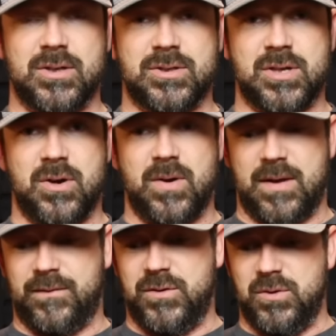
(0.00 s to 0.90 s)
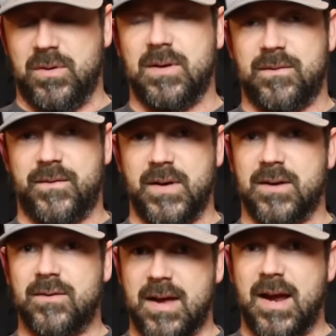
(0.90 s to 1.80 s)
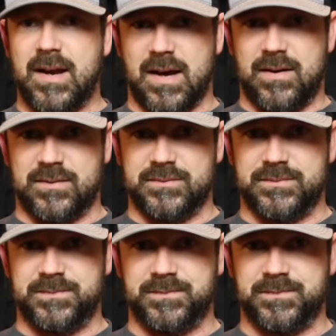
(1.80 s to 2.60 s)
So if you can figure that out,